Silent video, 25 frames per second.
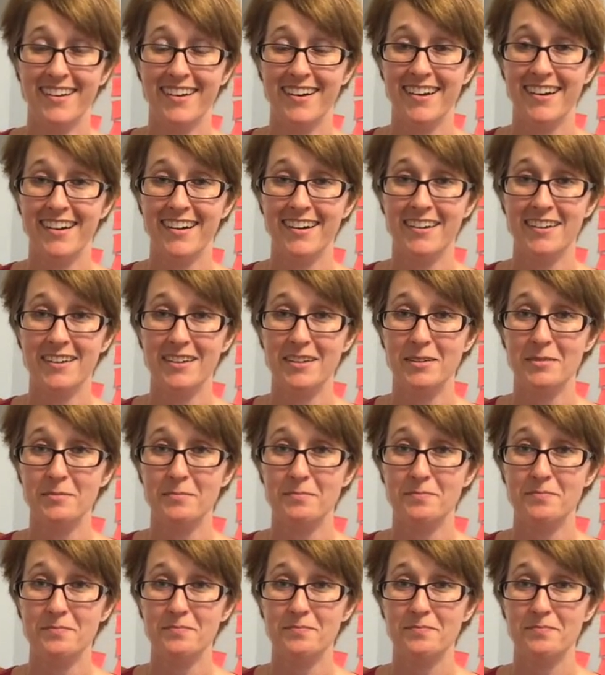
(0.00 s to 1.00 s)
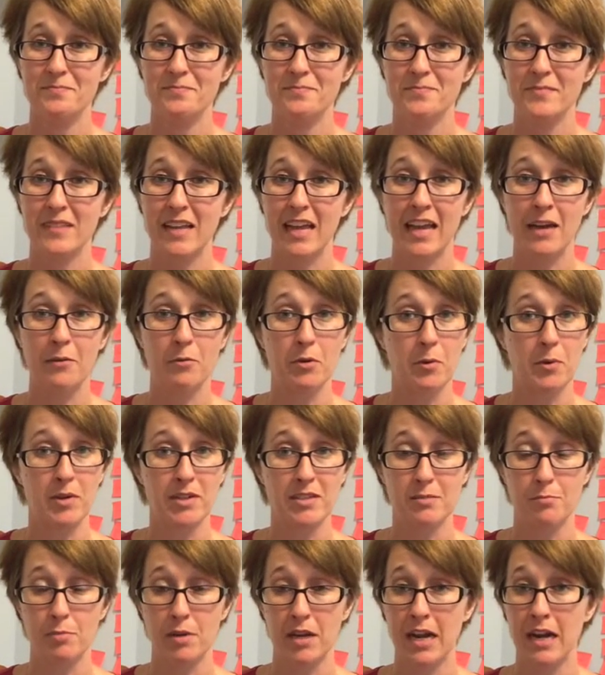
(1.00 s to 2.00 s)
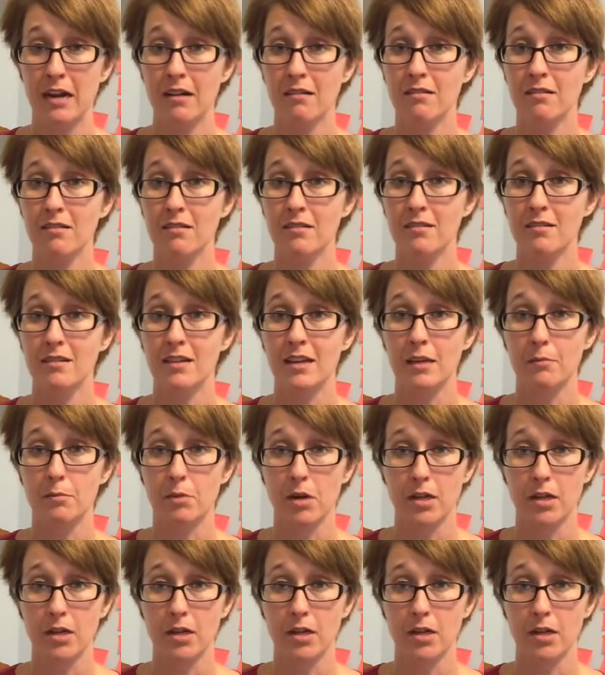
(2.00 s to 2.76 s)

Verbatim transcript: Um, and we went to Panera and he had